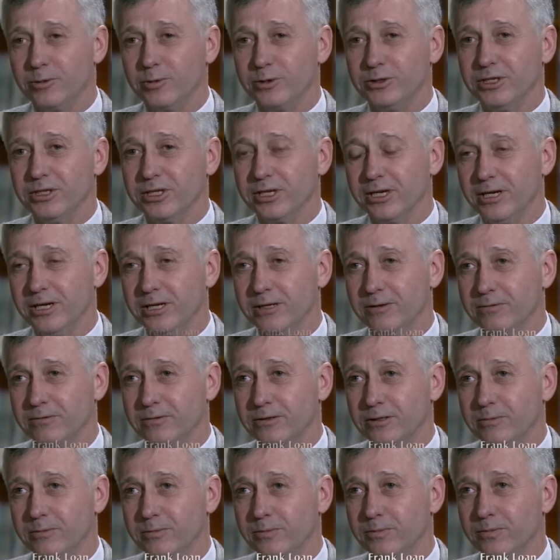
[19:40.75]
what you can
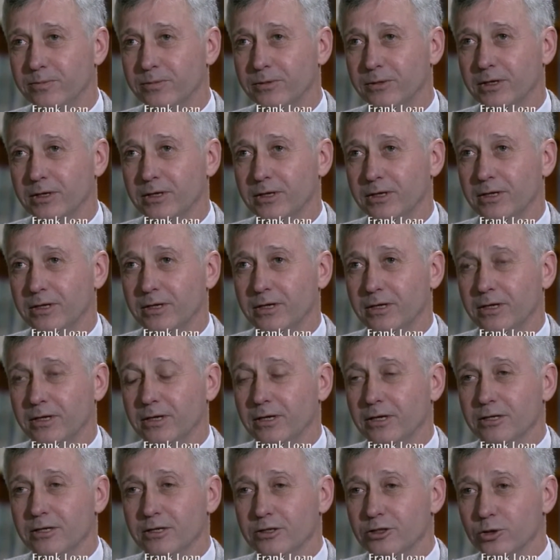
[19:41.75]
from
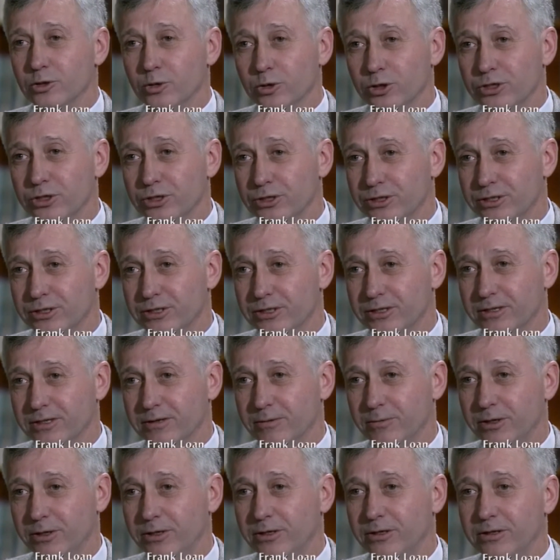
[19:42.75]
sources,
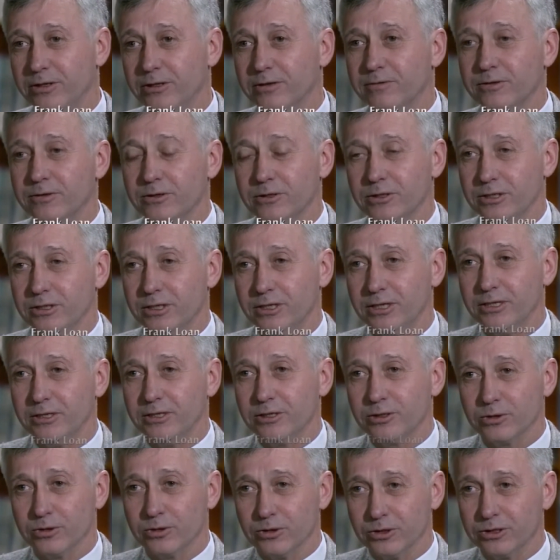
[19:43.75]
whether they're first-hand
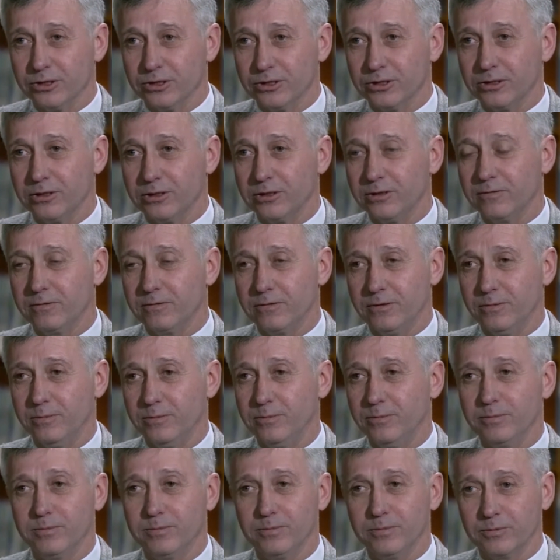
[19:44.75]
sources or
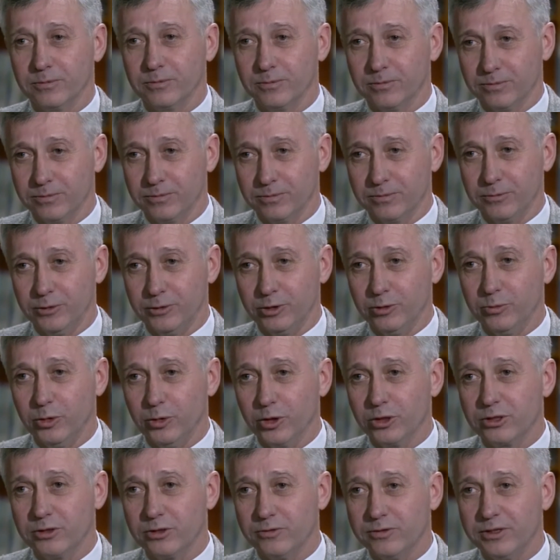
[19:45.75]
from, you know,
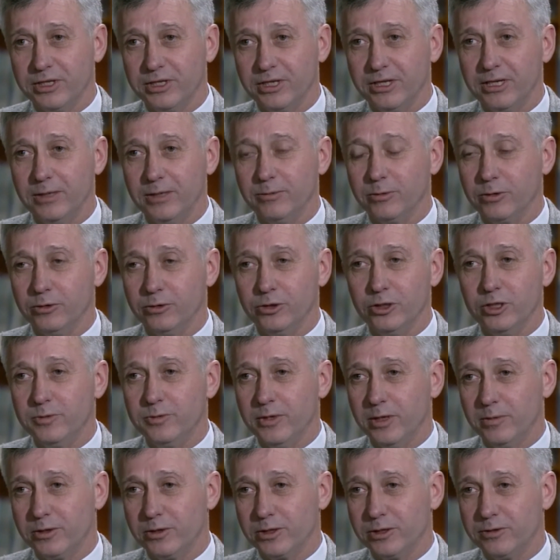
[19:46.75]
books of the time or
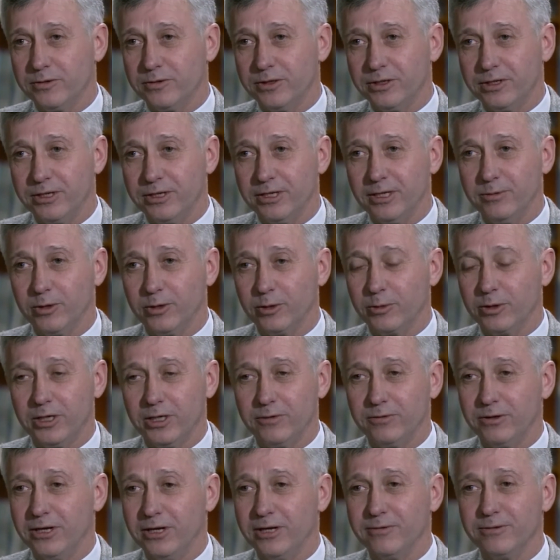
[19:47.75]
newspapers of the time or
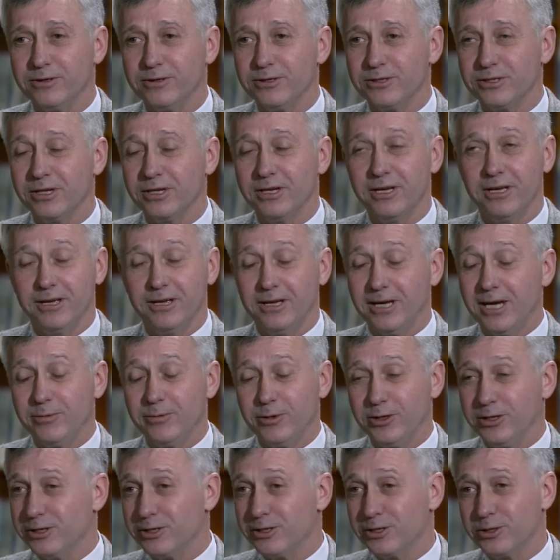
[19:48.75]
whatever evidence. I'm
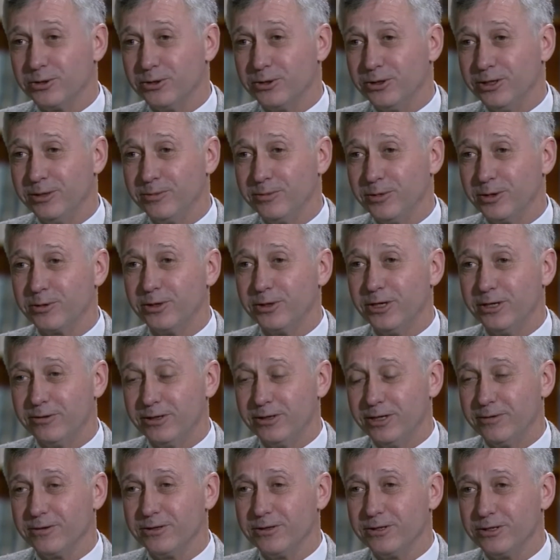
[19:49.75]
not a historian, but whatever
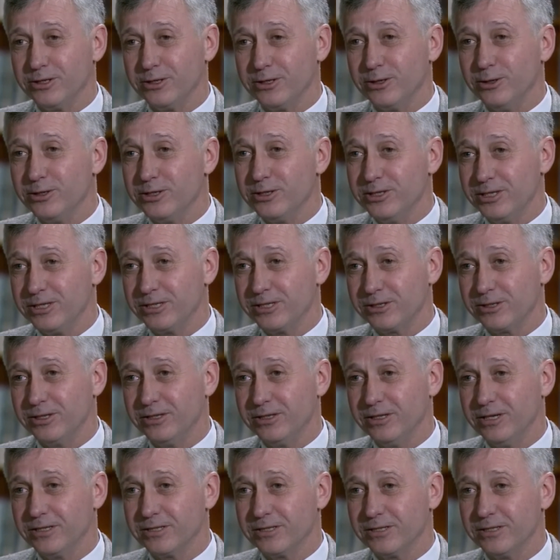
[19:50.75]
evidence they use in history
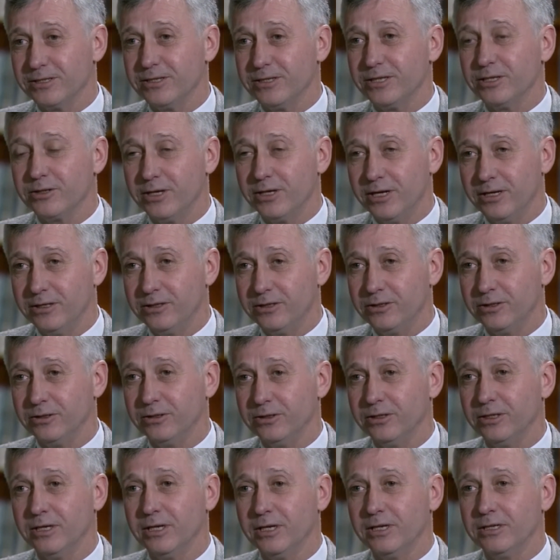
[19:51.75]
lessons, they try
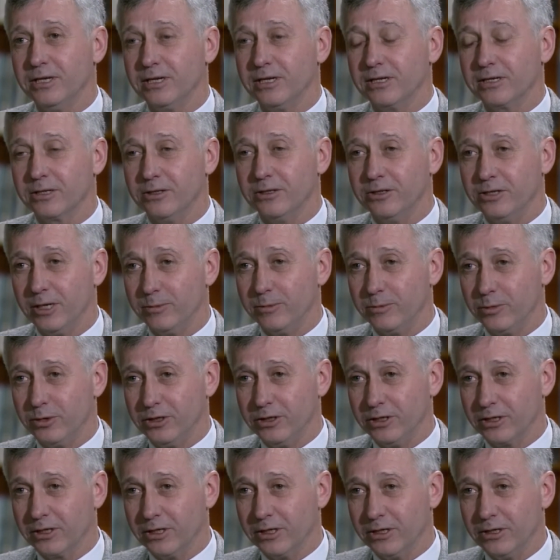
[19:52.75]
to take
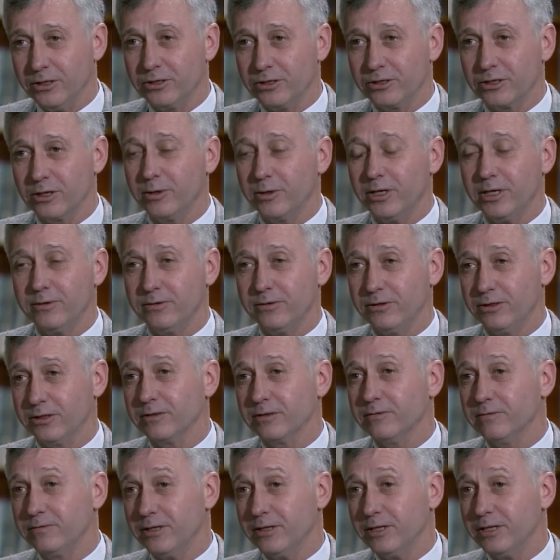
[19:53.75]
contemporary accounts or whatever they
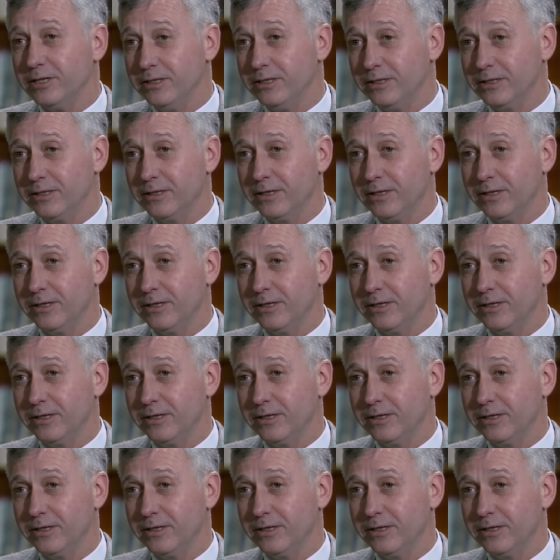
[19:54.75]
can find